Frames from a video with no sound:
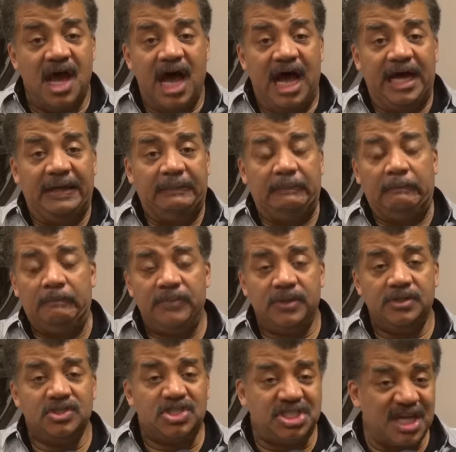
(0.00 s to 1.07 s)
um,
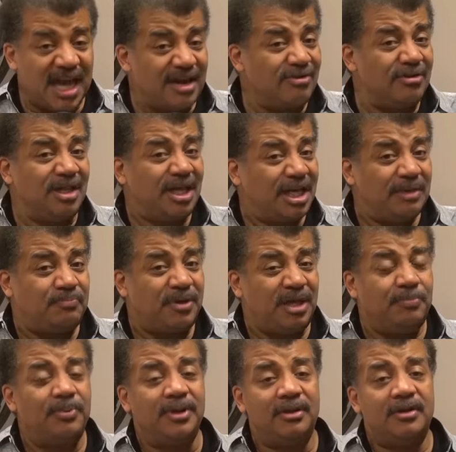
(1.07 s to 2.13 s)
generally
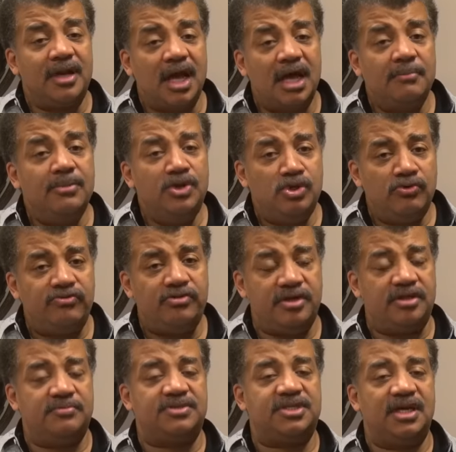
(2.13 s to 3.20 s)
people are not
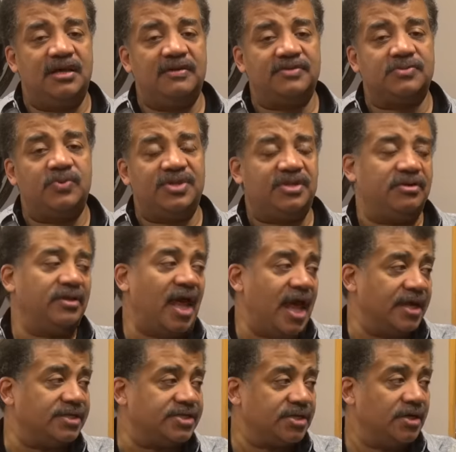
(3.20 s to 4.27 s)
maneuvering themselves with their
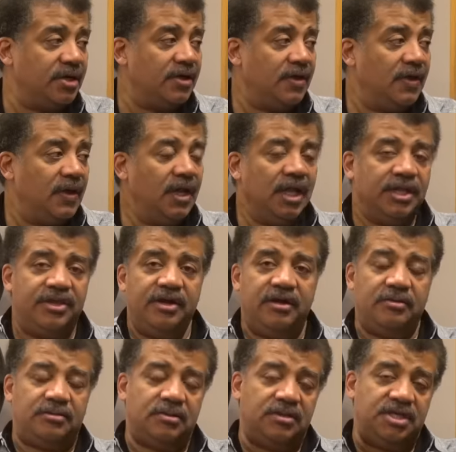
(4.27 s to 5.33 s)
legs. Right.
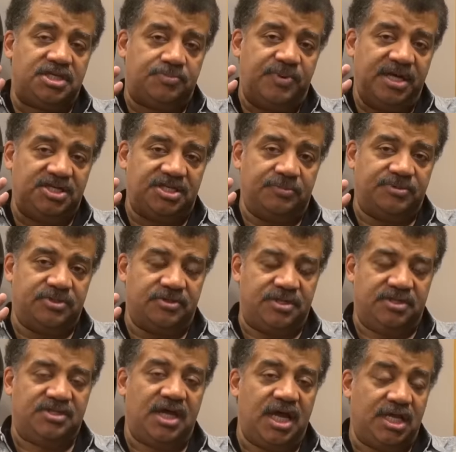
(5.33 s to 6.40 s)
They're, the spaceships are
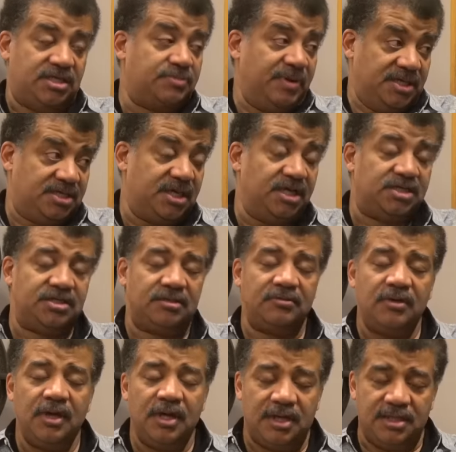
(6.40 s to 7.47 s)
designed. Space
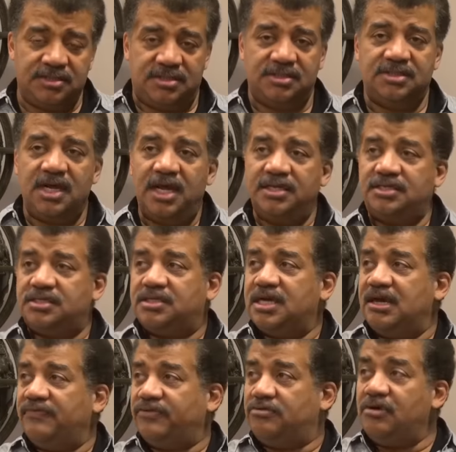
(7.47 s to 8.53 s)
station is designed to
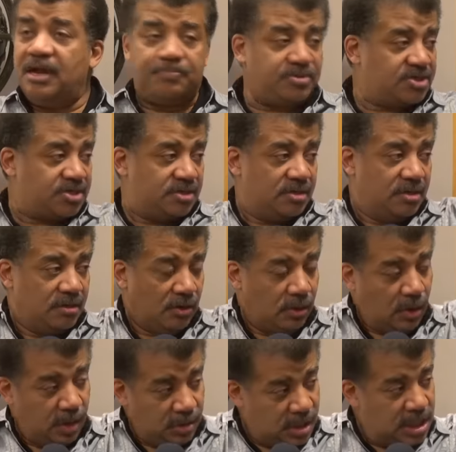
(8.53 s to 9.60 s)
have grips.
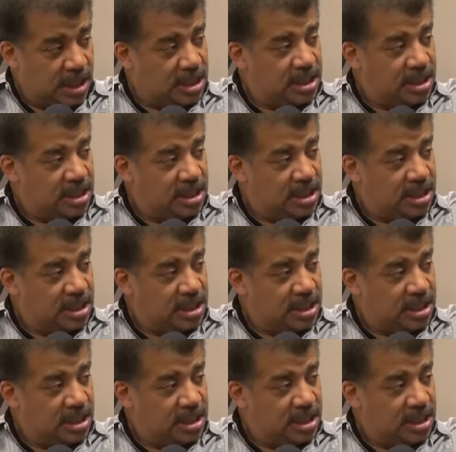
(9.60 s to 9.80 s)
All